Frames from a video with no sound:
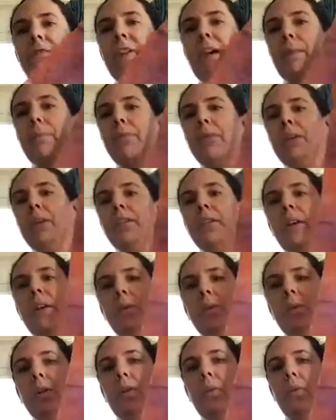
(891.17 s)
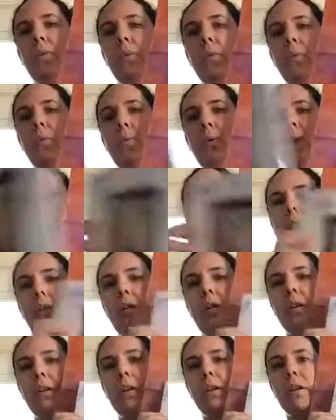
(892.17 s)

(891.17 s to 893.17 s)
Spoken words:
fabric that will go with her.